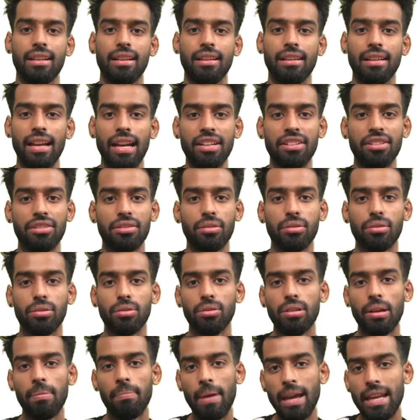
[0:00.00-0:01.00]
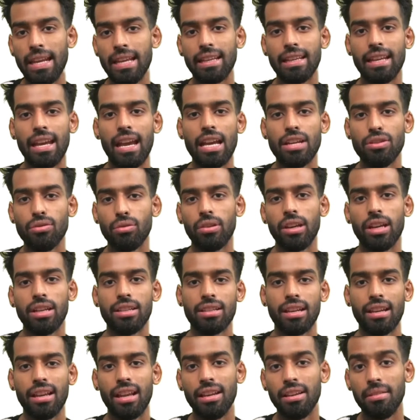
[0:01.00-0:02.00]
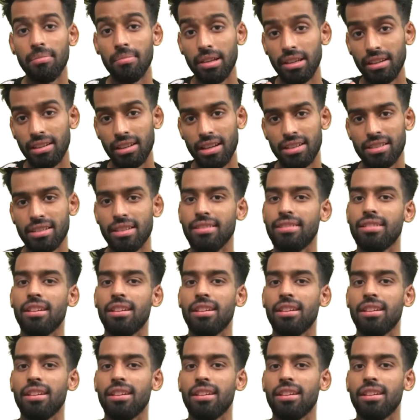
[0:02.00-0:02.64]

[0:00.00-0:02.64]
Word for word: gratitude to the Panacea Education and Immigration